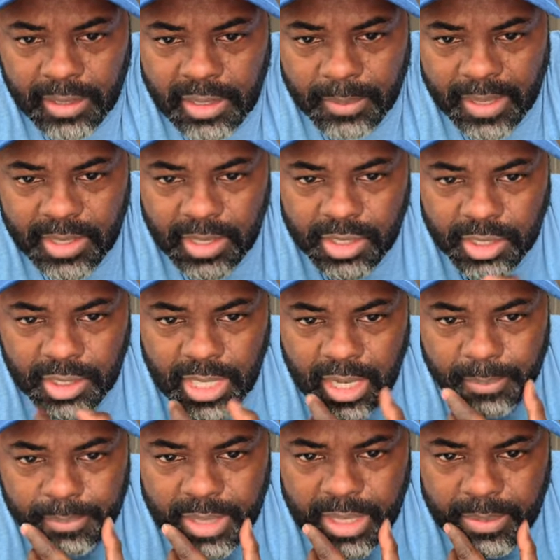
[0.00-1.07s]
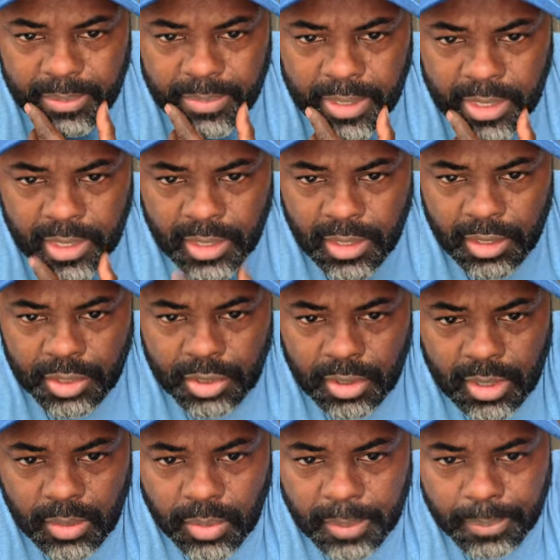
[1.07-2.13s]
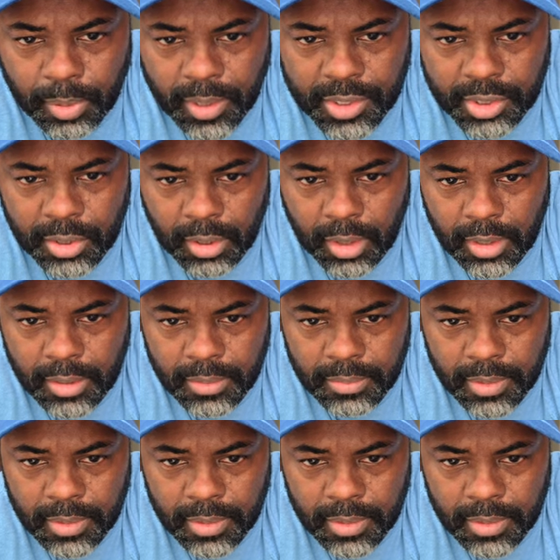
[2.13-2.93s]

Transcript: Somebody says just got a minimum insurance going to press charge.